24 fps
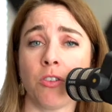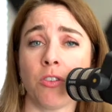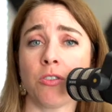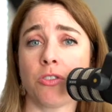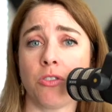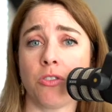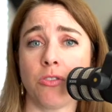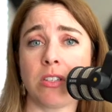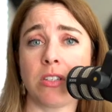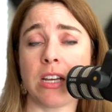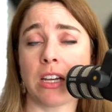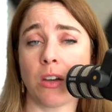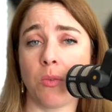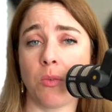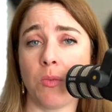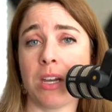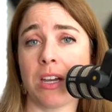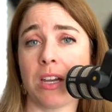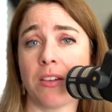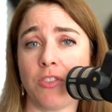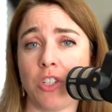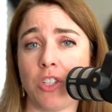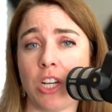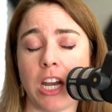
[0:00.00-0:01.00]
or second week
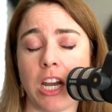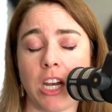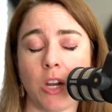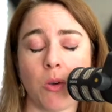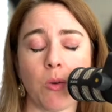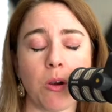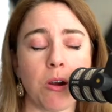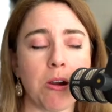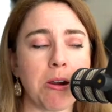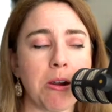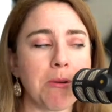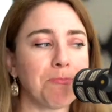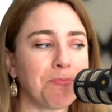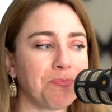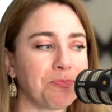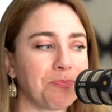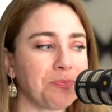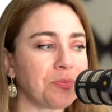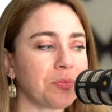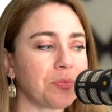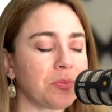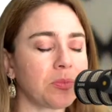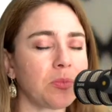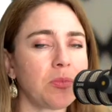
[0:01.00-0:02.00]
of January.
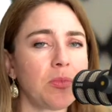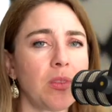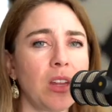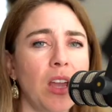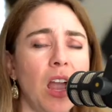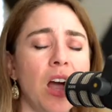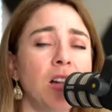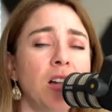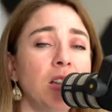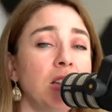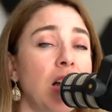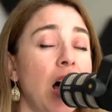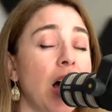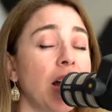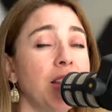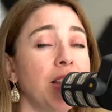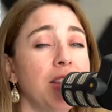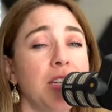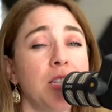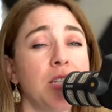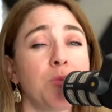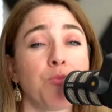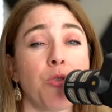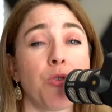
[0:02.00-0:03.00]
A lot of
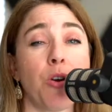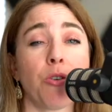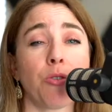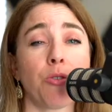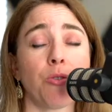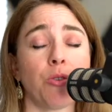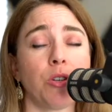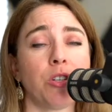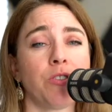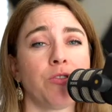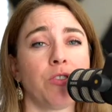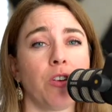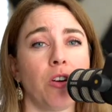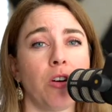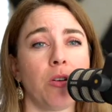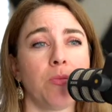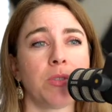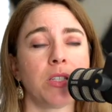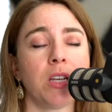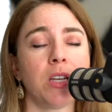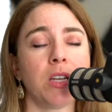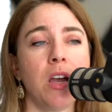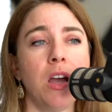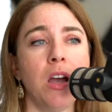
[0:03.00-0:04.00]
these brokerage
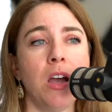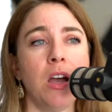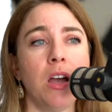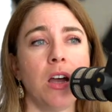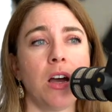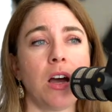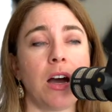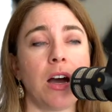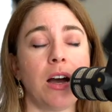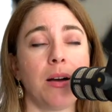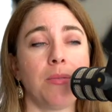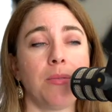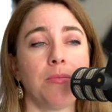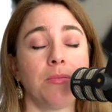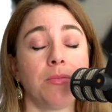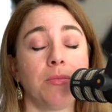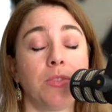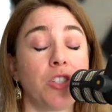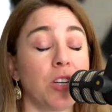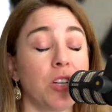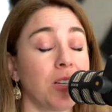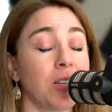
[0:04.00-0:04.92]
firms, just